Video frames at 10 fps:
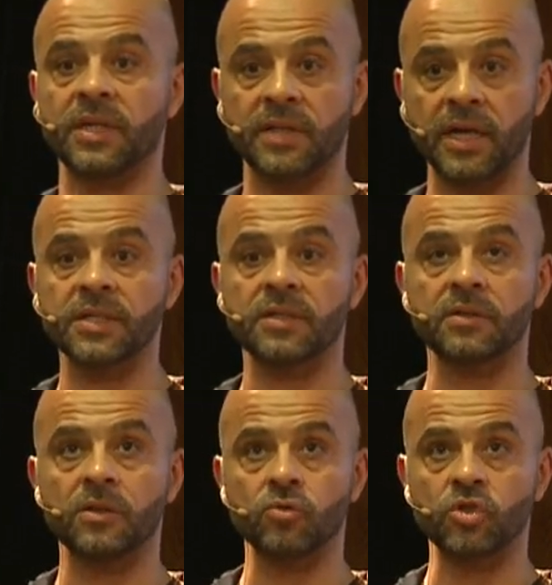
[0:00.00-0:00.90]
and then I
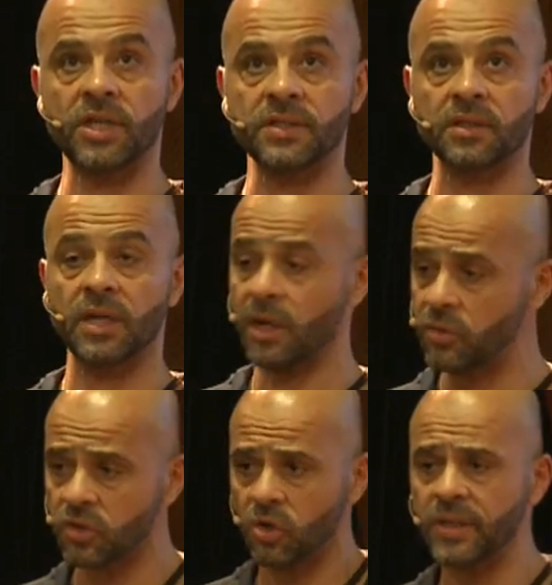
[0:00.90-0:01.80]
started to chase it. And I
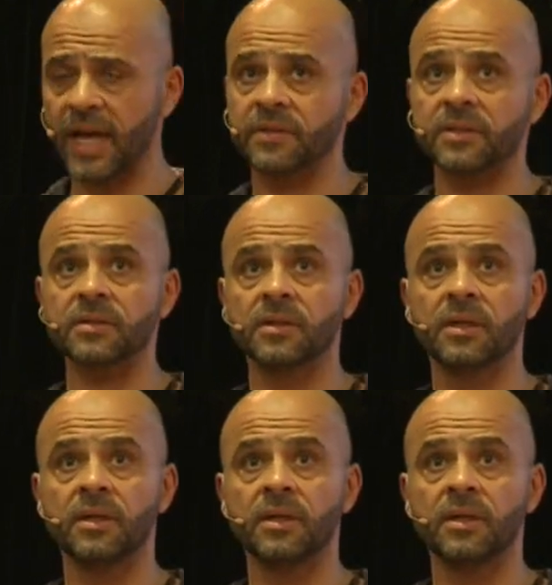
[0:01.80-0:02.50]
was good at it.